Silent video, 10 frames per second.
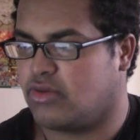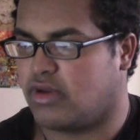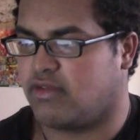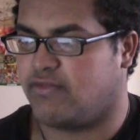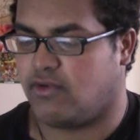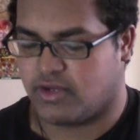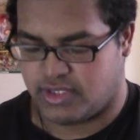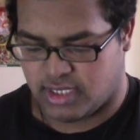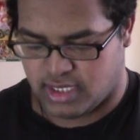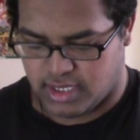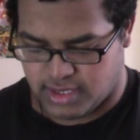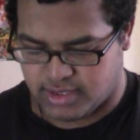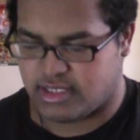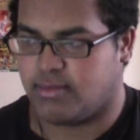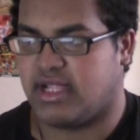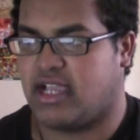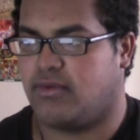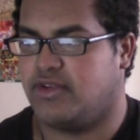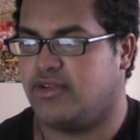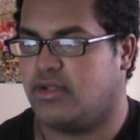Greetings folks, this is a
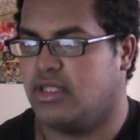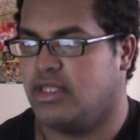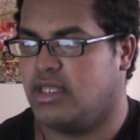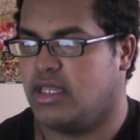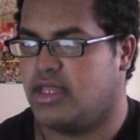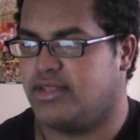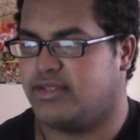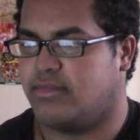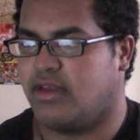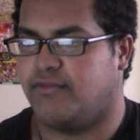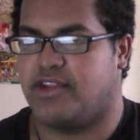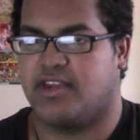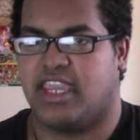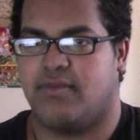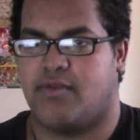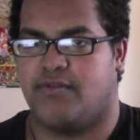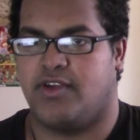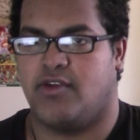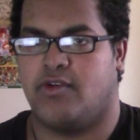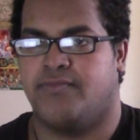BlackWeasel and this is my video game
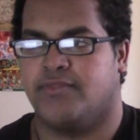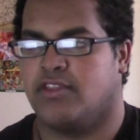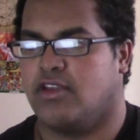review